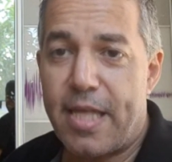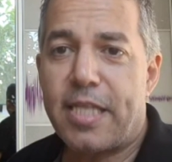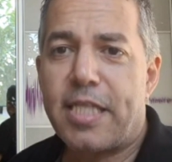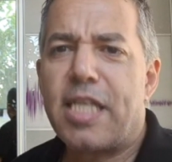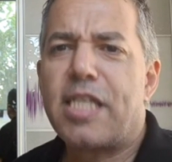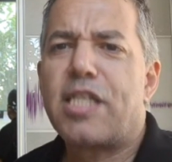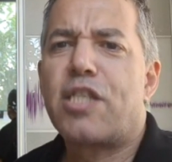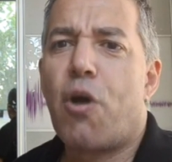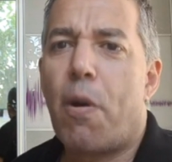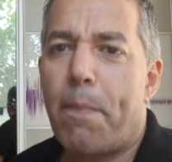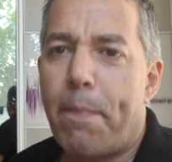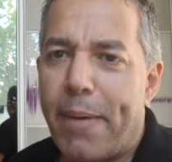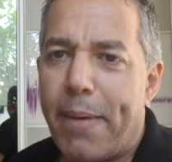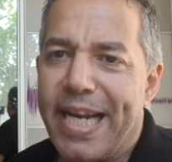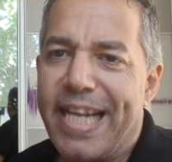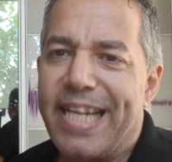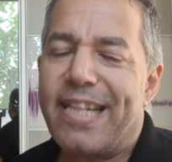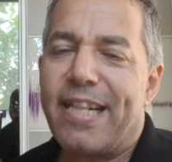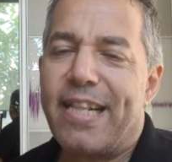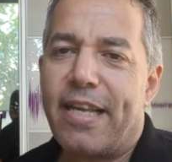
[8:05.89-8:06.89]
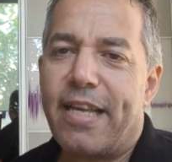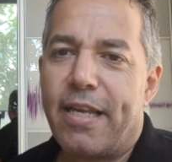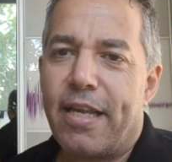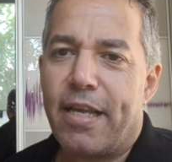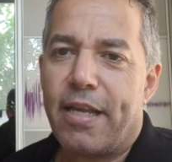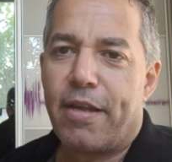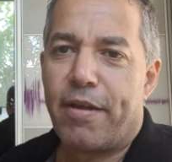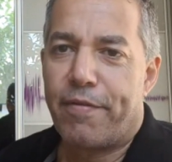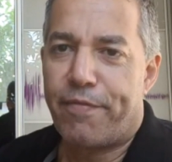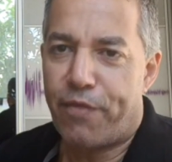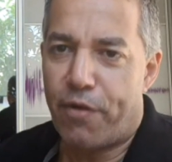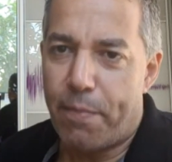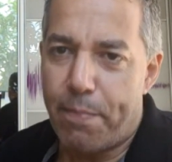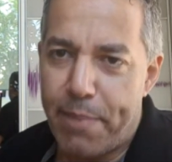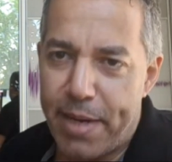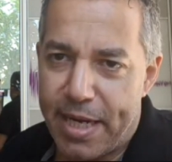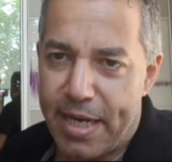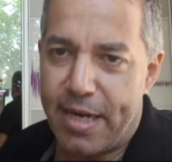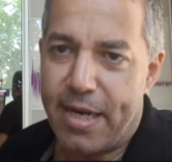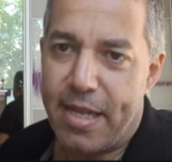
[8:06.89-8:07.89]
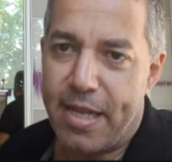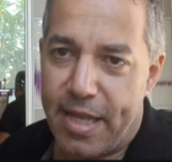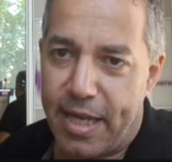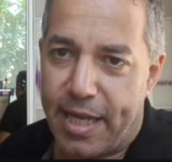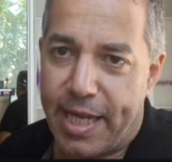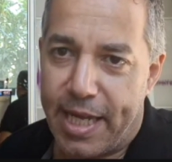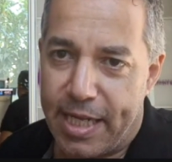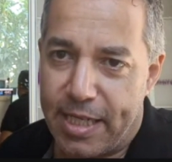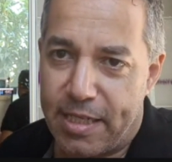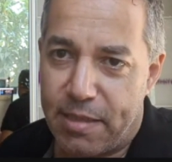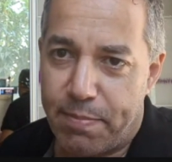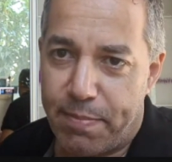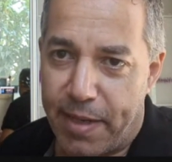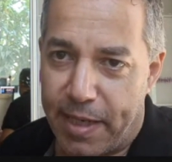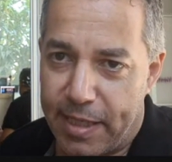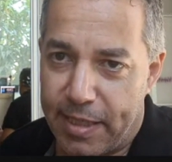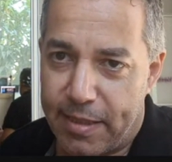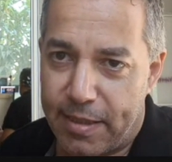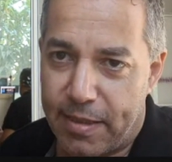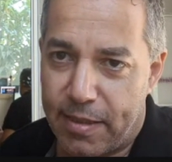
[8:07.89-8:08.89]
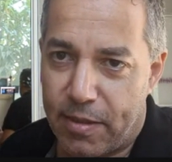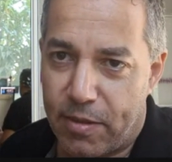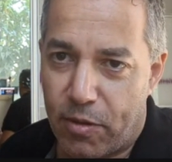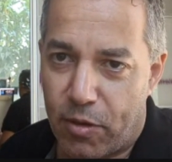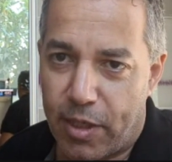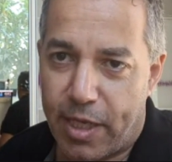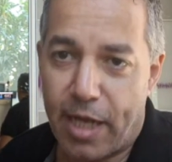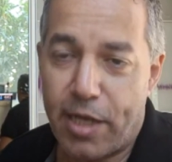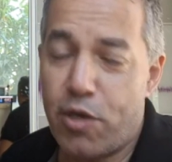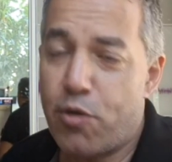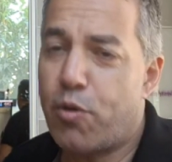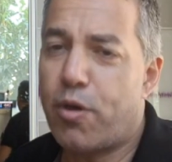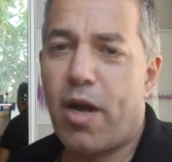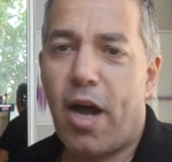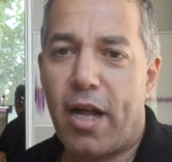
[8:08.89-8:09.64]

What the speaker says: this is completely forbidden in the kid space. Okay, you